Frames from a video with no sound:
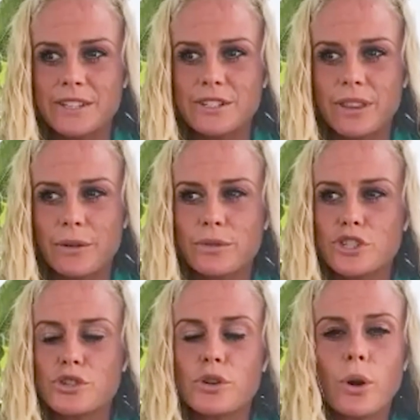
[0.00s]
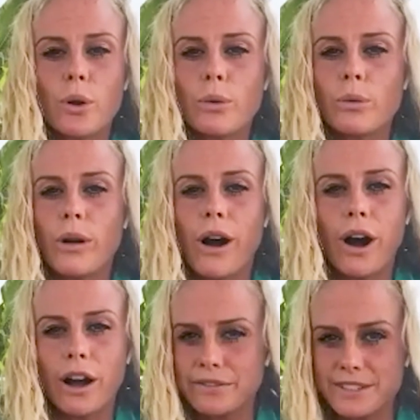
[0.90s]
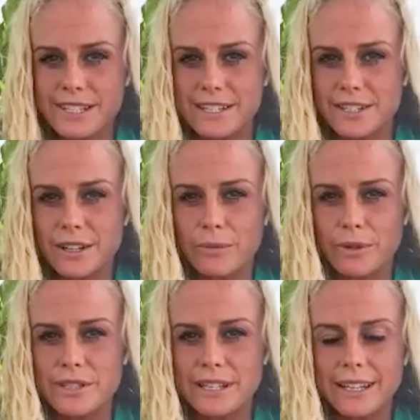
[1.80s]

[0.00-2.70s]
So there was no off season almost.